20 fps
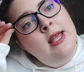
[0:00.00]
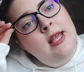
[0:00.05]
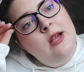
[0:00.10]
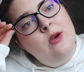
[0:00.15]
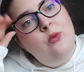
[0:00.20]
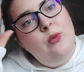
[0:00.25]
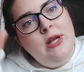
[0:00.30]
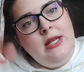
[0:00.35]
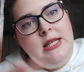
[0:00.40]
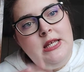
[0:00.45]

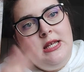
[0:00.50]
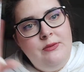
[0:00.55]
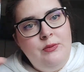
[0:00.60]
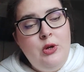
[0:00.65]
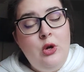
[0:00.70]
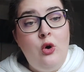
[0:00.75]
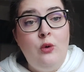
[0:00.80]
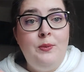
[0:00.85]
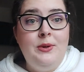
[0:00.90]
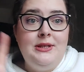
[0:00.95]
when he
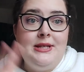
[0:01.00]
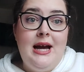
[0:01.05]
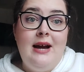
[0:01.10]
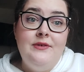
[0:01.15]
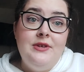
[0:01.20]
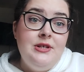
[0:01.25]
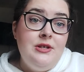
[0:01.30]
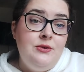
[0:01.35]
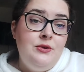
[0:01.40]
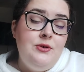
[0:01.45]
reopened
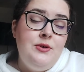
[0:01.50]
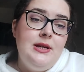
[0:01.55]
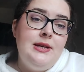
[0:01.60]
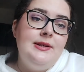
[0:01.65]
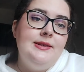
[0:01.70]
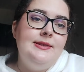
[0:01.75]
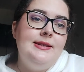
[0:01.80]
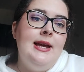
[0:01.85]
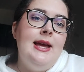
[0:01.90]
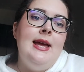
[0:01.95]
after the New
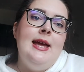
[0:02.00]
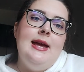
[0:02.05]
Year's.